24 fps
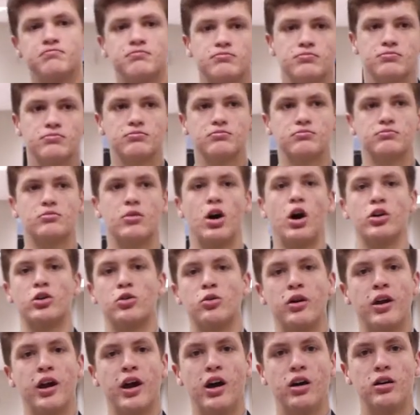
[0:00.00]
five, on your
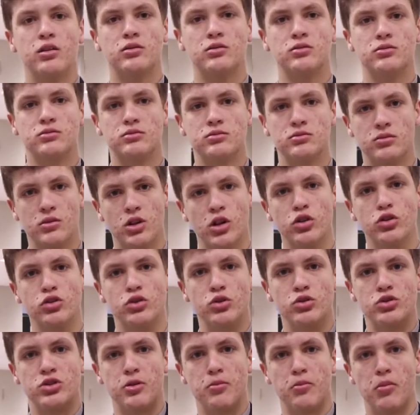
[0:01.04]
way out,
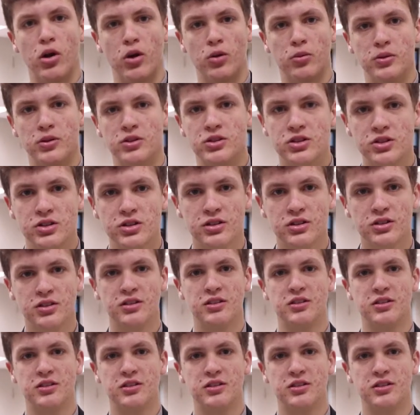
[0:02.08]
do some six,